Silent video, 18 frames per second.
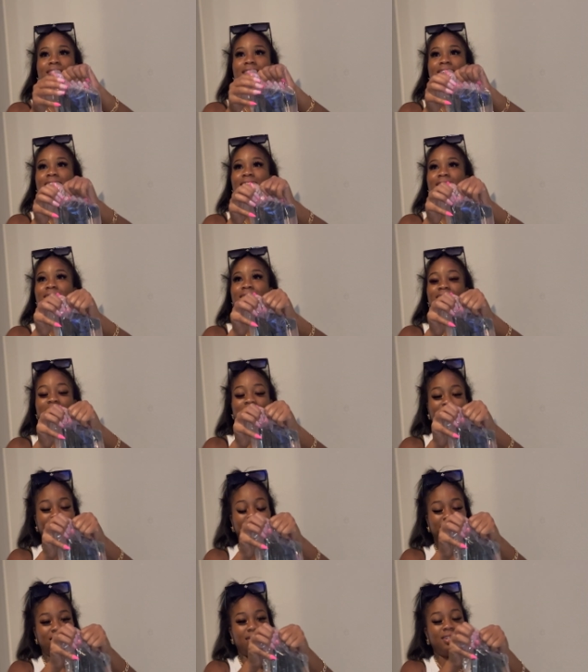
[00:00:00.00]
Yay.
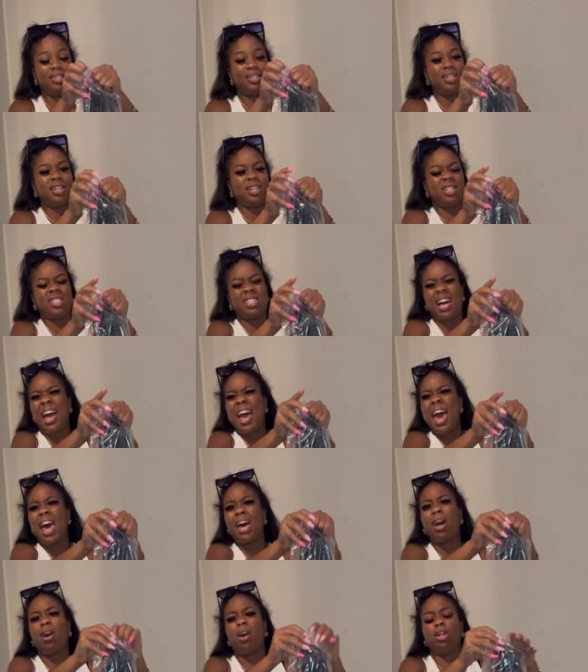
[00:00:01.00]
Cause I
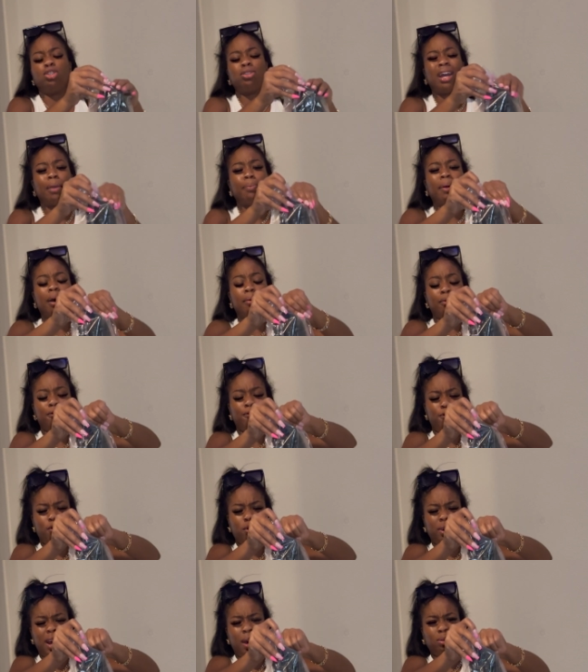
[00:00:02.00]
had a tripod
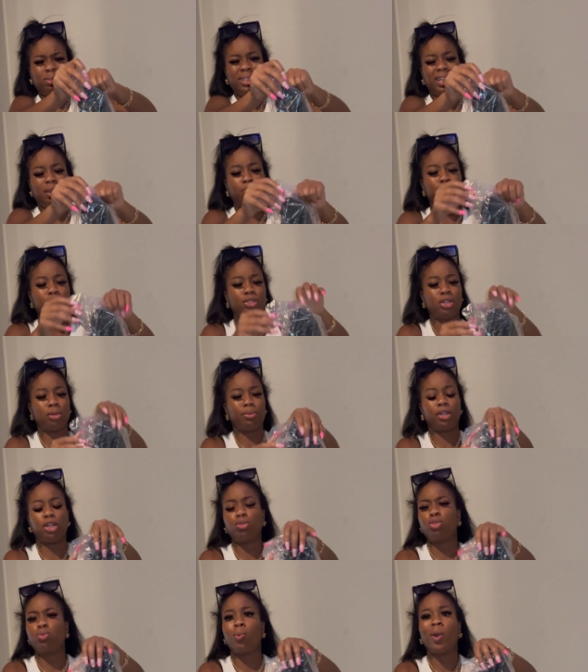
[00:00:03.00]
before that I was taking pictures on, but
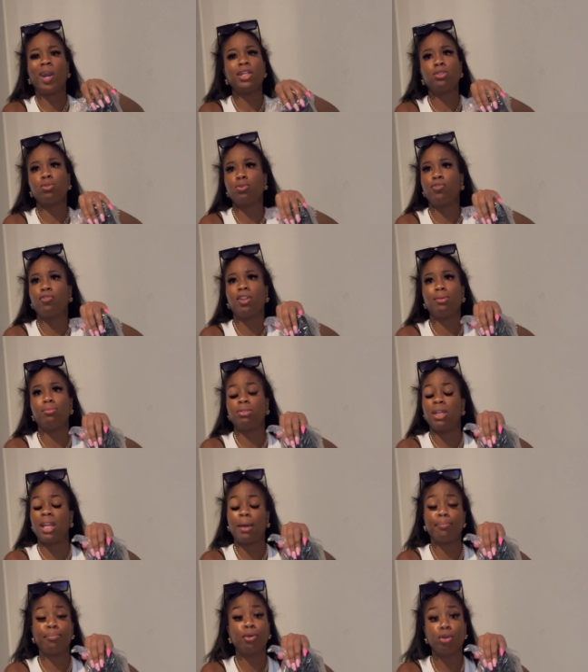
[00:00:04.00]
it was way too flimsy.
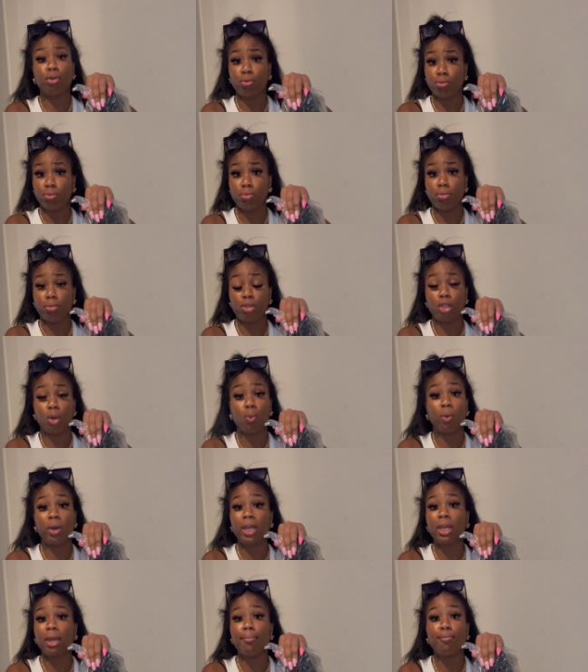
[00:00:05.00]
Like boom, the
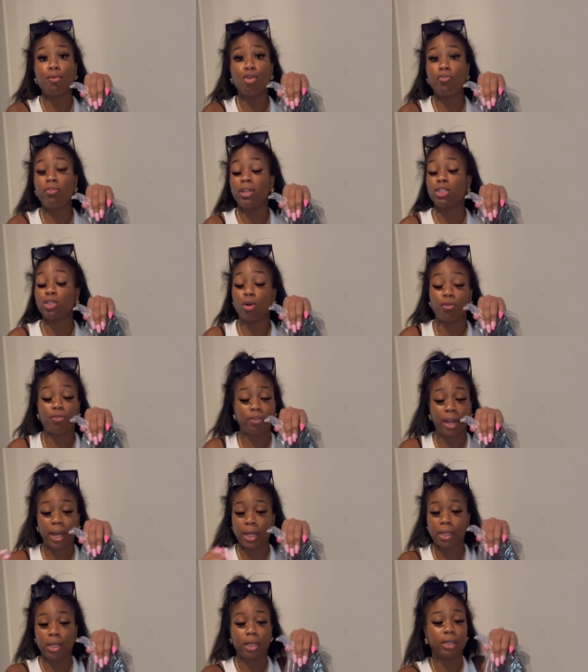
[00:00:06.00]
wind can move it, it's gonna
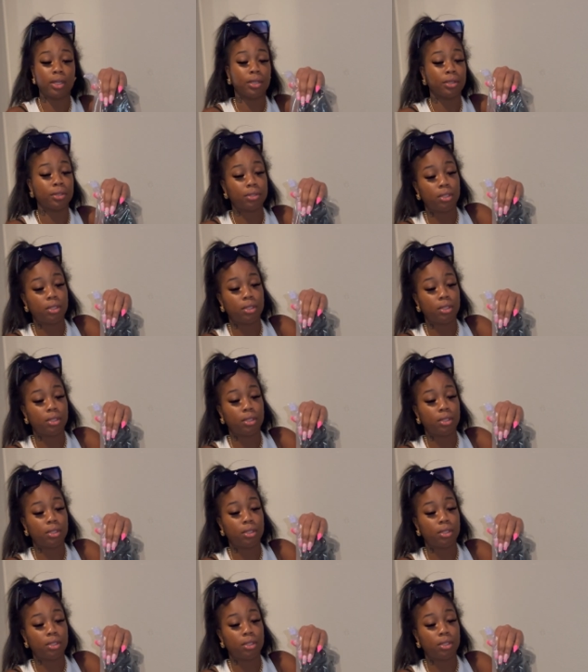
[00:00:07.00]
fly in the air.